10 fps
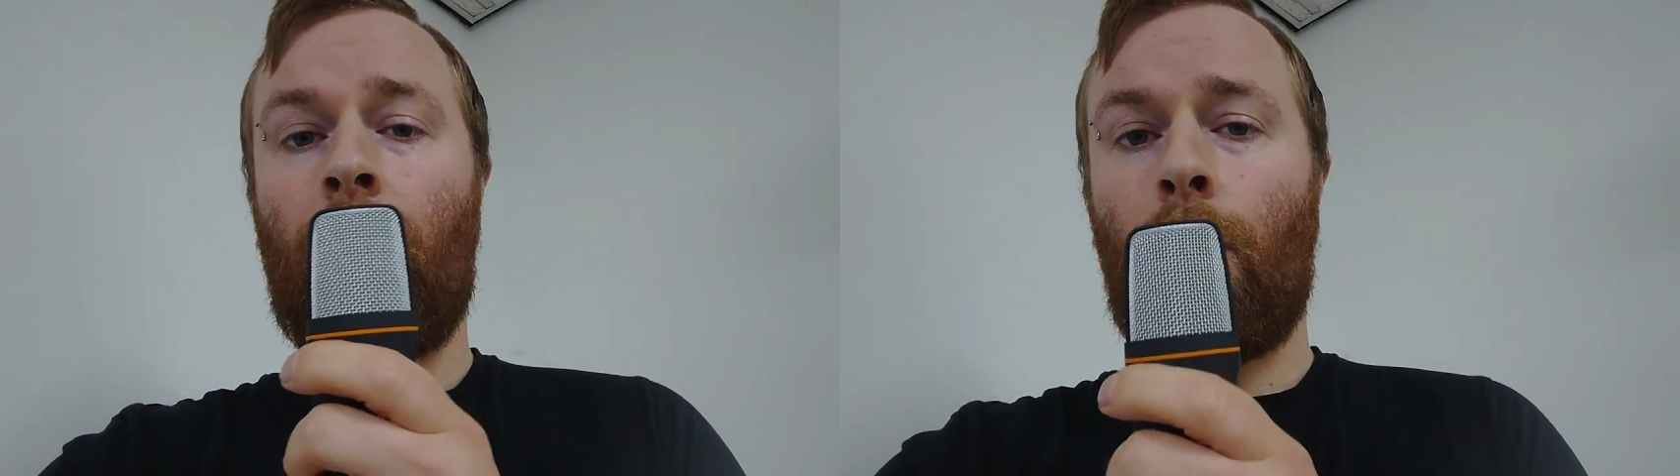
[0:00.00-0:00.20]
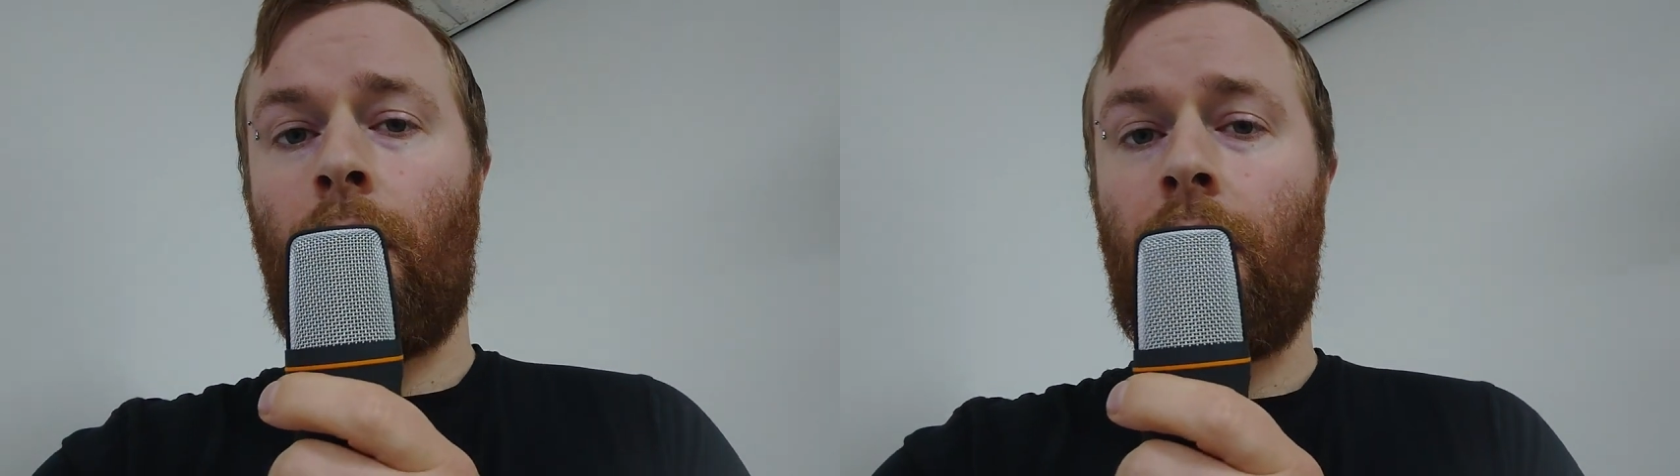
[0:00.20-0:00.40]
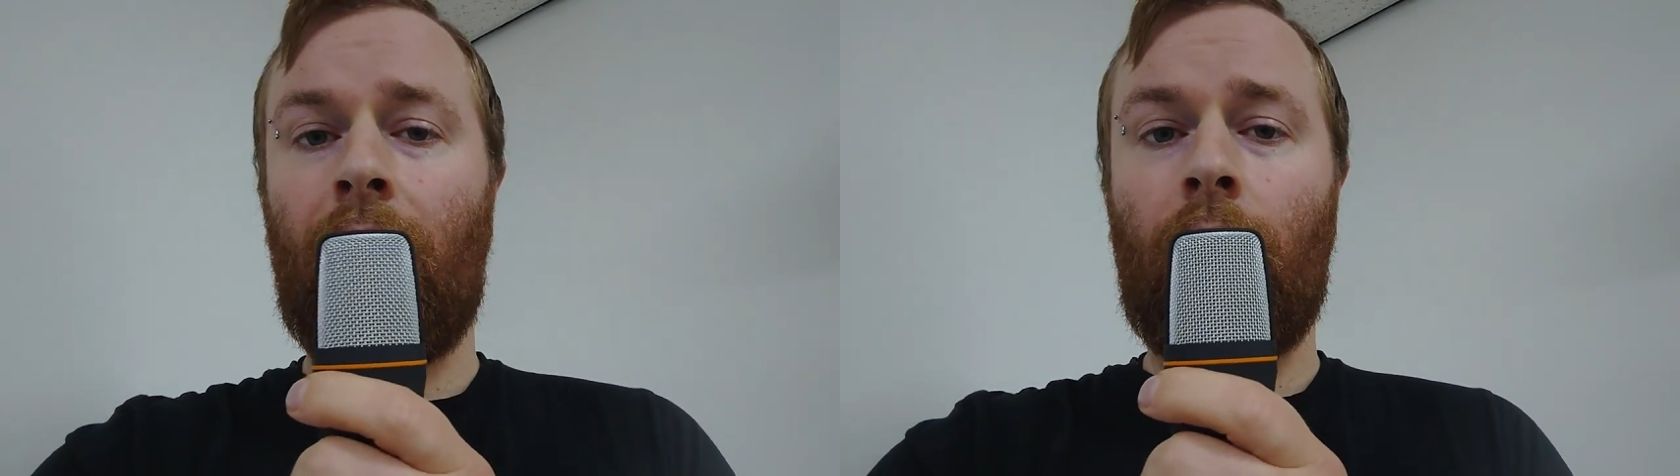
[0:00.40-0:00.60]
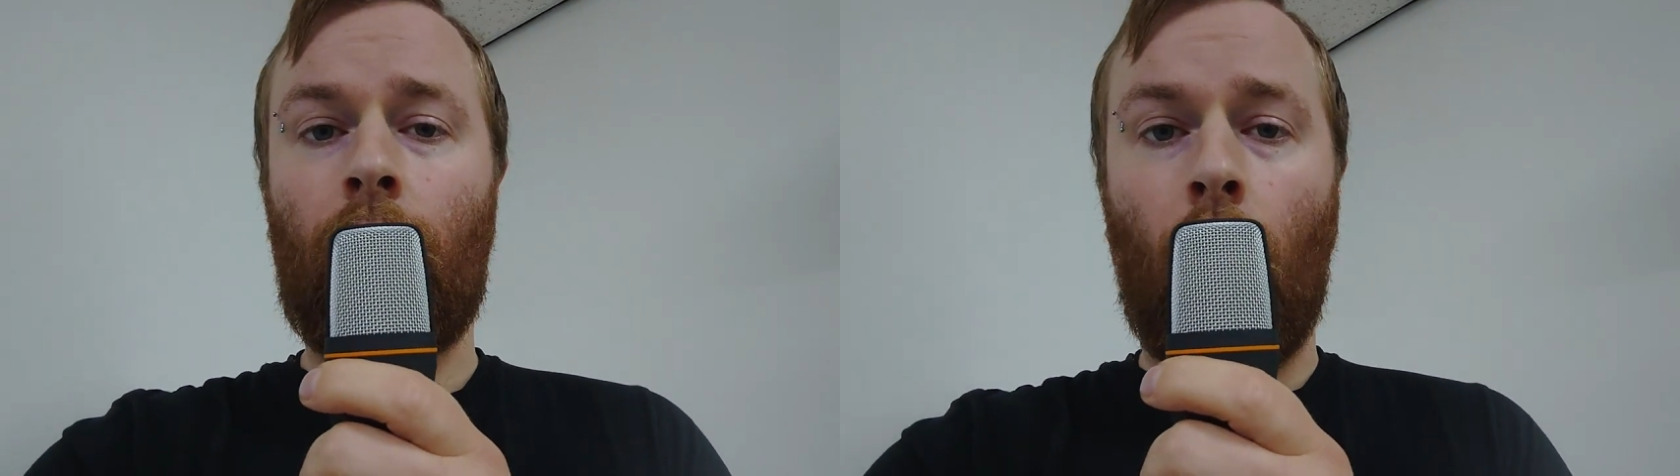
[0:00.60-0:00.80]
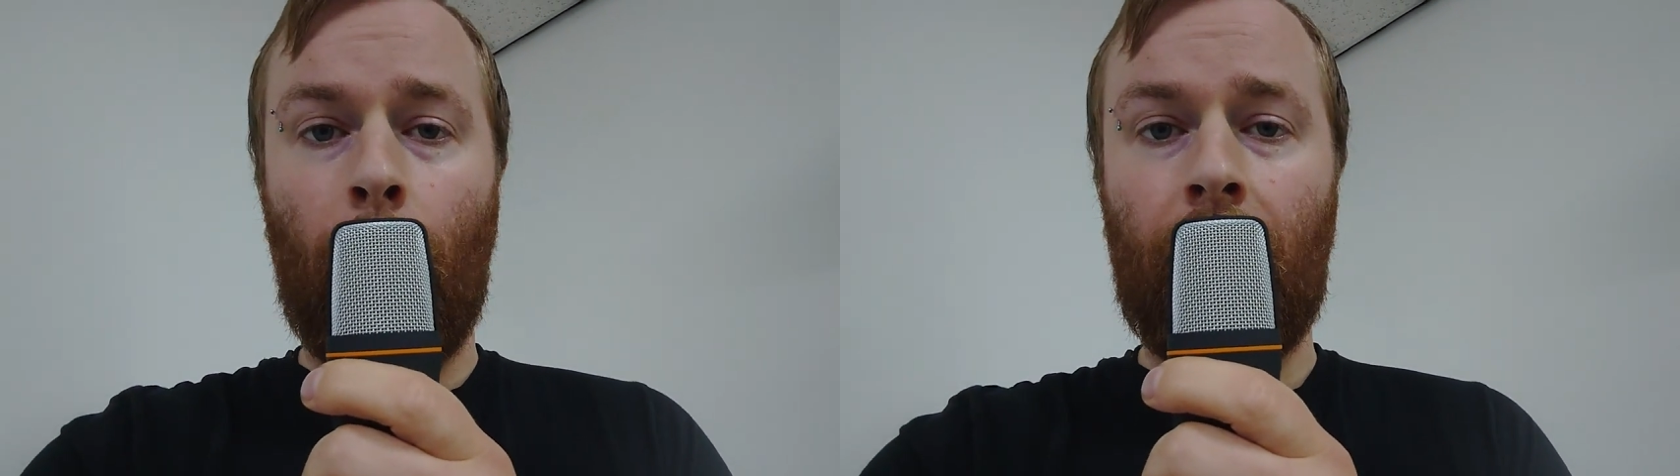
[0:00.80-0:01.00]
me know what you think in the
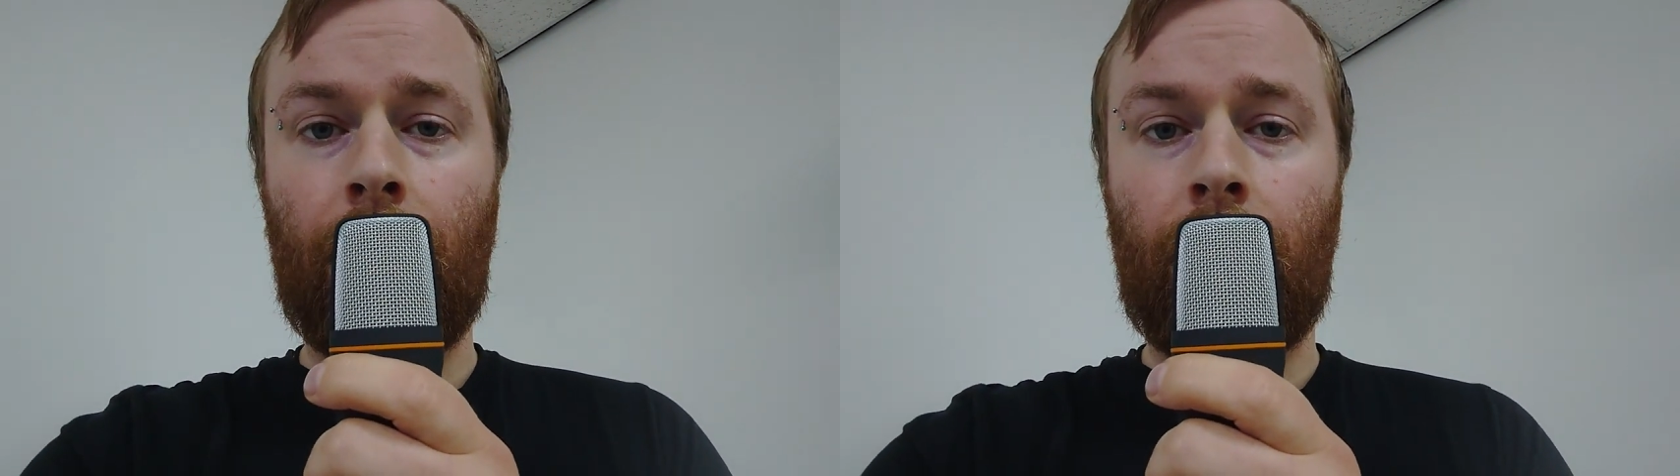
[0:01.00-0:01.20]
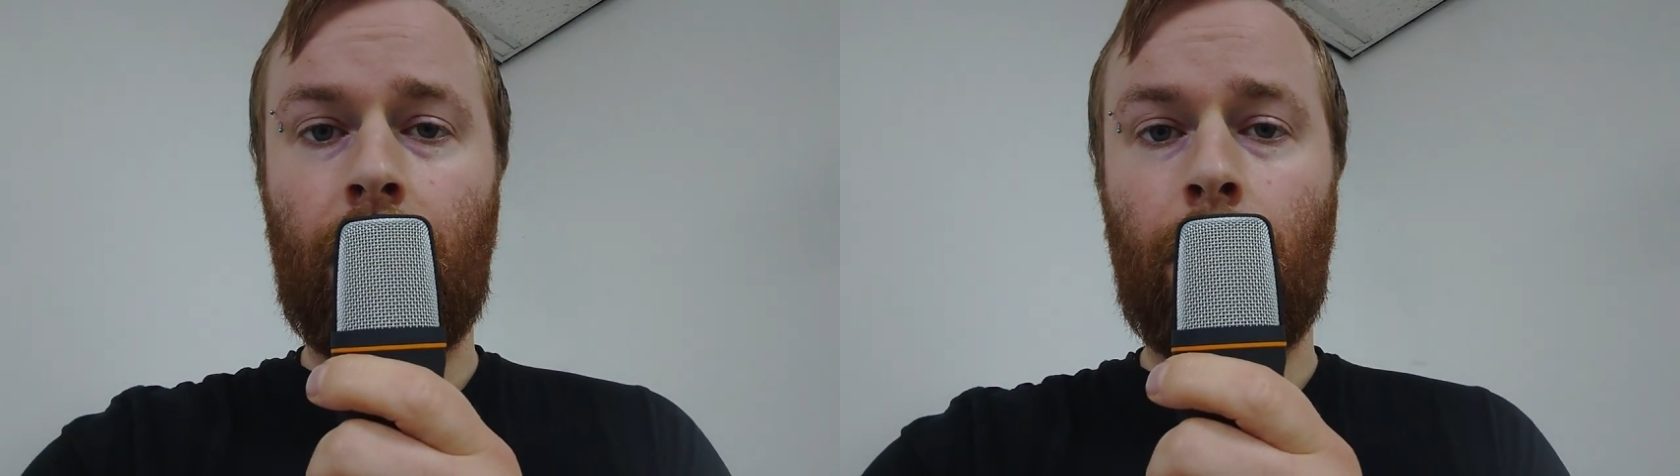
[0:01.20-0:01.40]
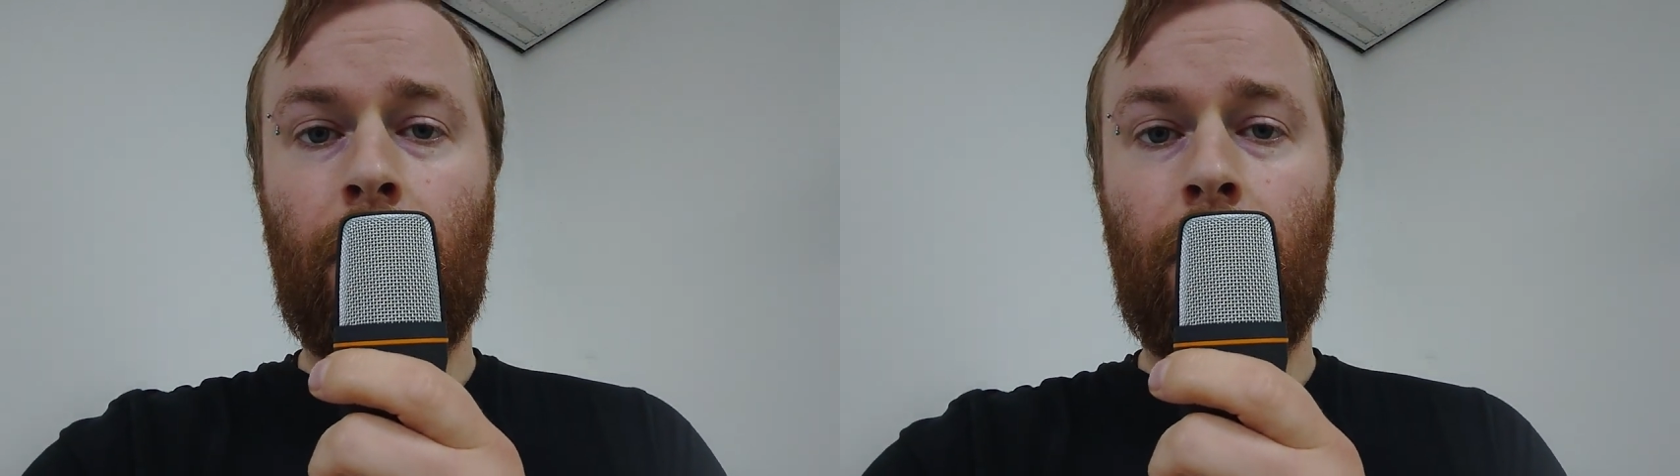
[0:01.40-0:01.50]
comments.